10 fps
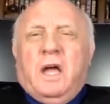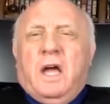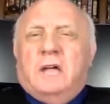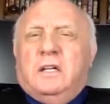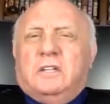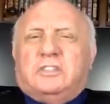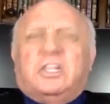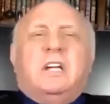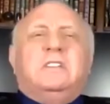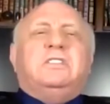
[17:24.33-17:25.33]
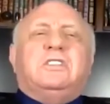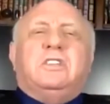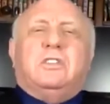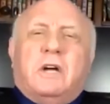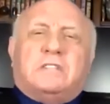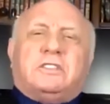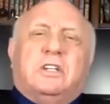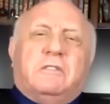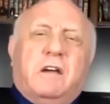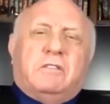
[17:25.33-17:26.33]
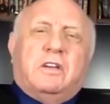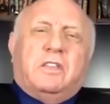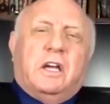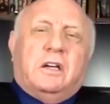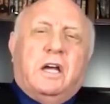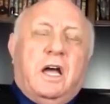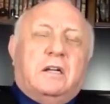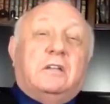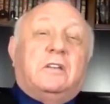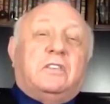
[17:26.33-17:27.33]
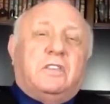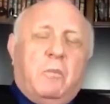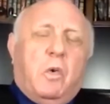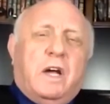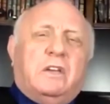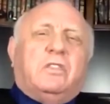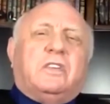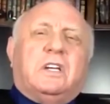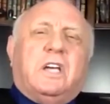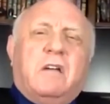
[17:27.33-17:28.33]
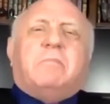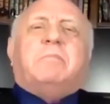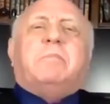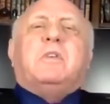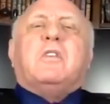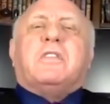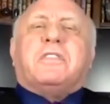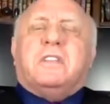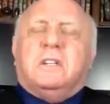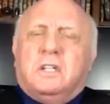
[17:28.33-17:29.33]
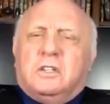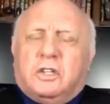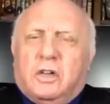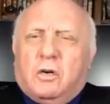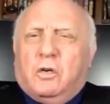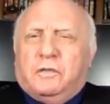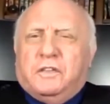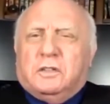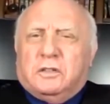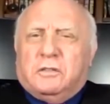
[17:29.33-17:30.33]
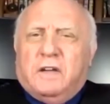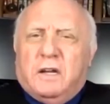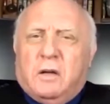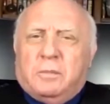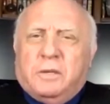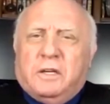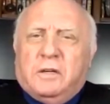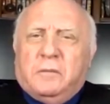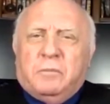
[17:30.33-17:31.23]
And it changed the direction of everything. And in some ways gave birth to the whole field of NLP.